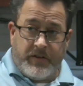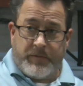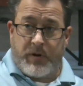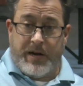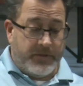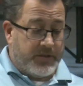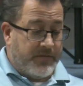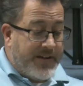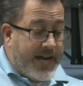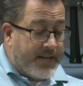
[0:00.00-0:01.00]
the promise. In
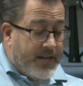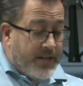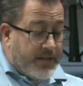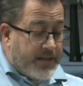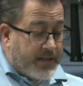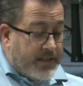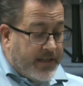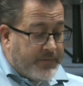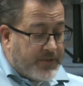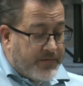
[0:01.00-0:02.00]
fact, you get a
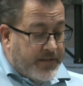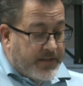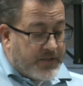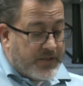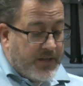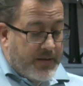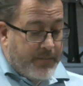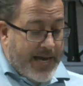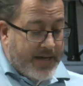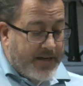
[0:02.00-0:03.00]
glimpse of this
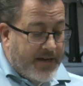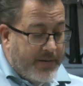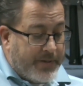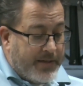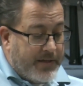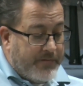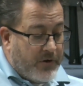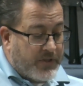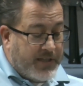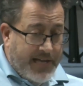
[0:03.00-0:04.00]
back up in
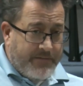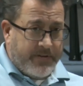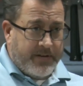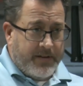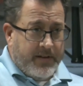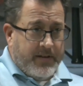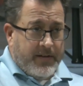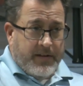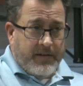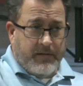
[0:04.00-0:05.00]
verse 11,
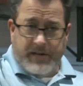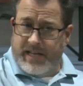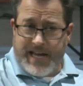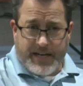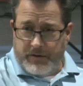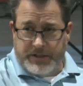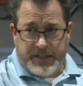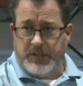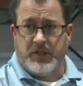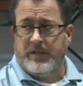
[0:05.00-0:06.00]
where he had no
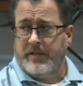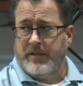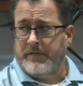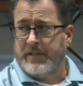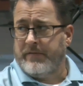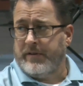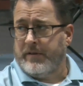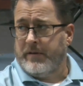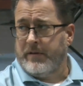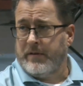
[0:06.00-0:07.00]
intention of giving
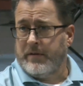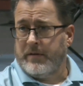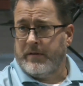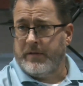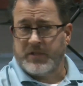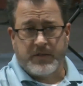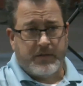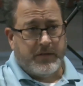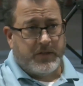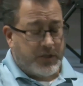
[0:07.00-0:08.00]
this
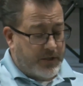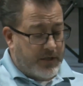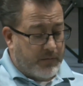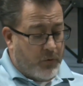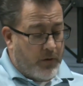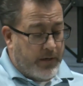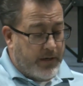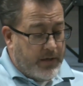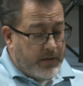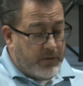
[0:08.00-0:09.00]
young boy
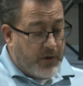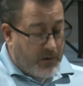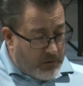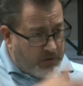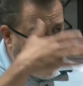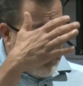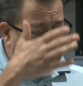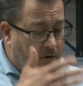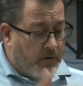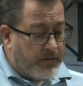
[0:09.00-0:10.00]
to her, who's now
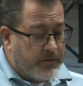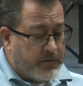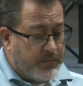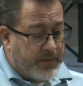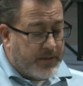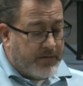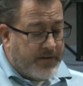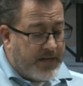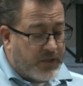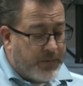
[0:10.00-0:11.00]
grown to be of
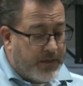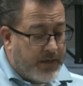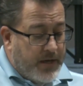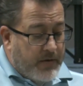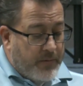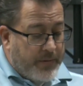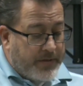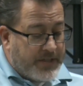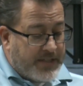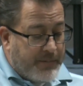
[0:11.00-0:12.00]
age. But remember, it
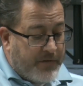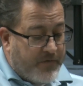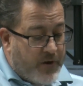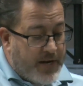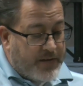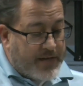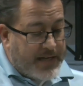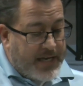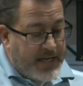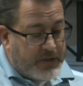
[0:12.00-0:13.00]
says, I'm afraid that
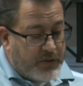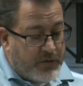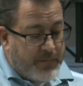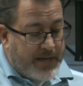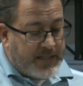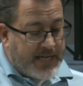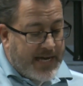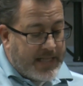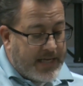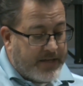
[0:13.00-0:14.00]
he too may
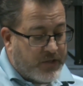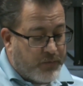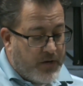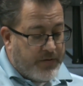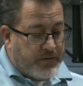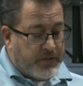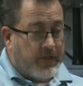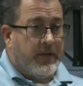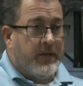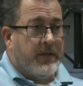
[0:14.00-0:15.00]
die like his brothers.
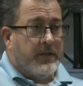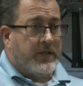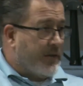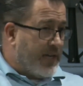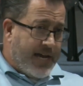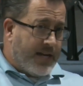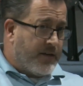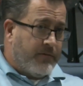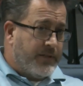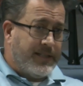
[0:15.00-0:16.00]
So he had
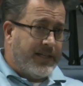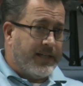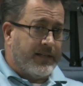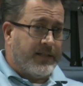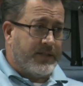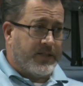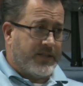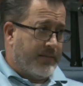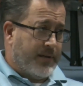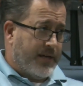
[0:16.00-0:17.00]
no intent, it doesn't
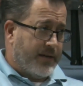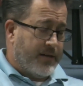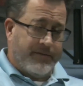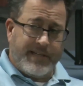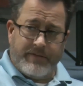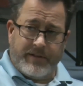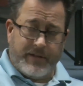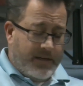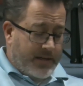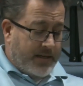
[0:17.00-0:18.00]
seem like, of giving
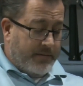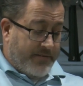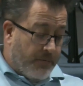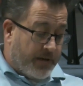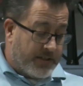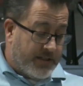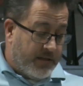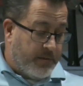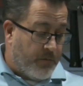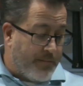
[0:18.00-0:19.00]
him. In fact, we're going to see a
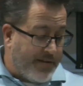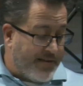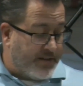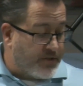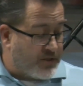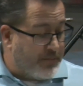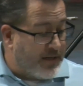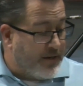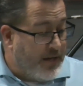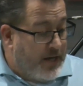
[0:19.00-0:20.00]
little bit more about that in just a
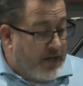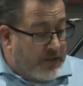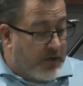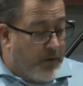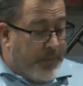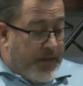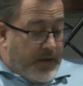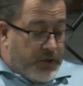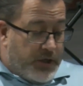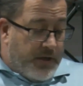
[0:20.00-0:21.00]
minute. So
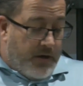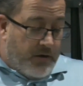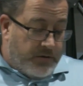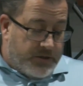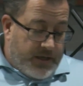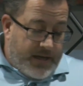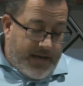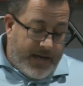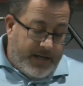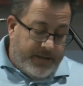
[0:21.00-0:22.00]
she goes
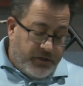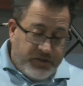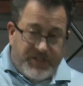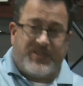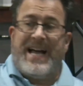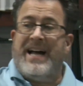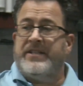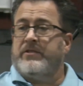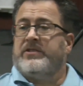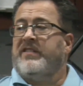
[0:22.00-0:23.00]
and she's
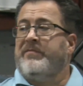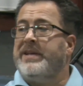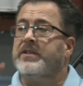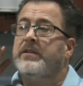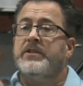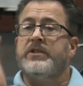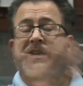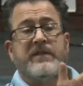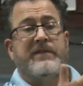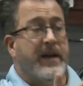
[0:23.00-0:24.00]
disguised herself, basically. She
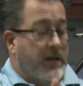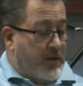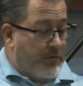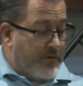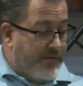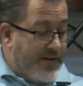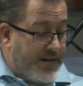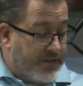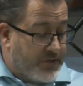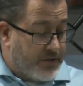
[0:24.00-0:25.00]
has a veil over her
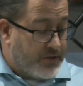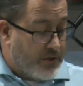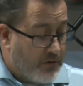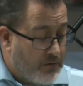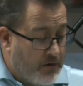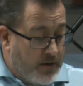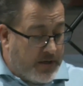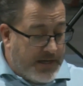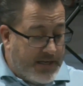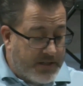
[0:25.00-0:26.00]
face, so
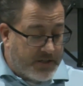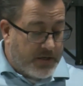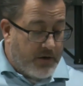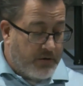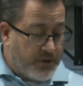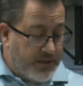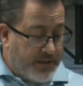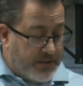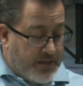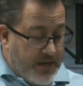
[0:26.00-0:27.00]
he doesn't know who she
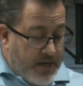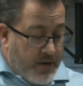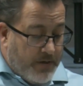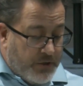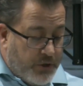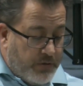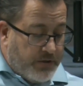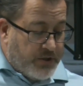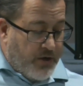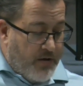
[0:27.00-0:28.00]
is. When Judah
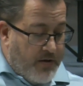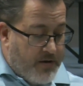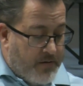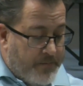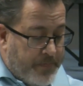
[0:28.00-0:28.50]
saw her,